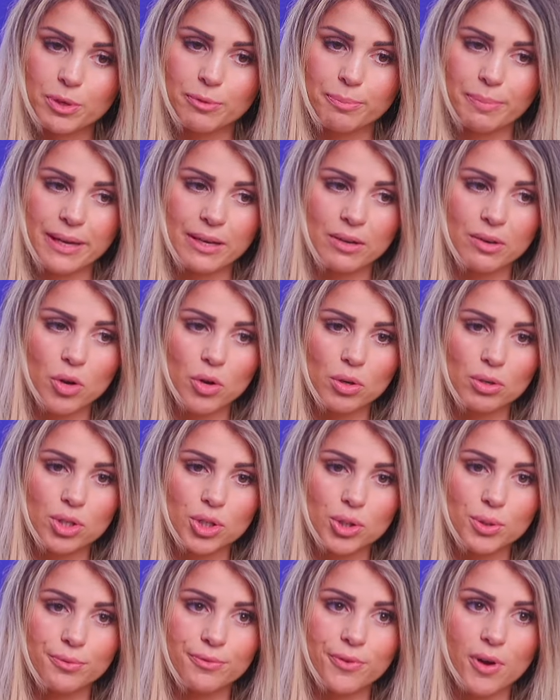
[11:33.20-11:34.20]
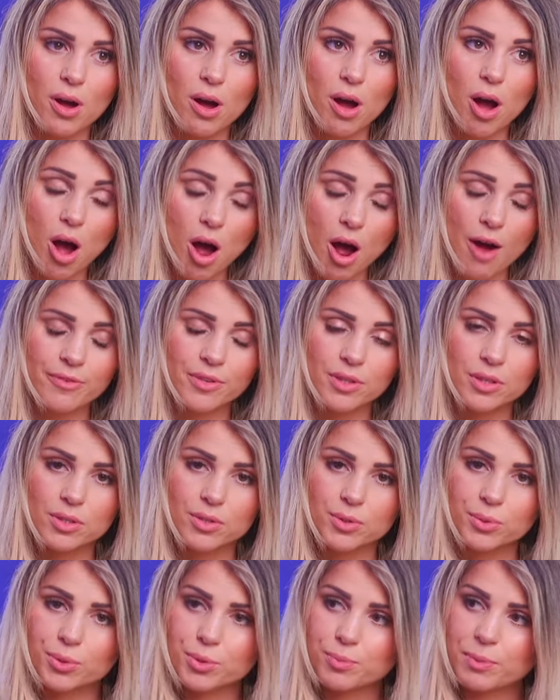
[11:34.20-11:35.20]
have been not too far after the
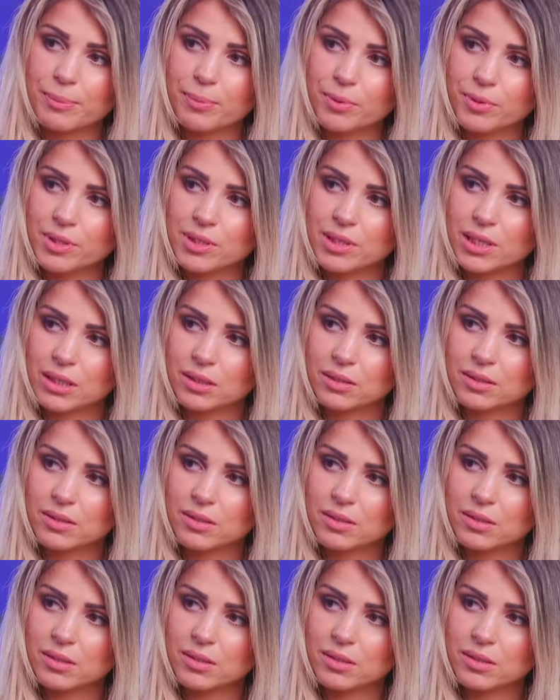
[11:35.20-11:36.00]
Salisbury poisonings.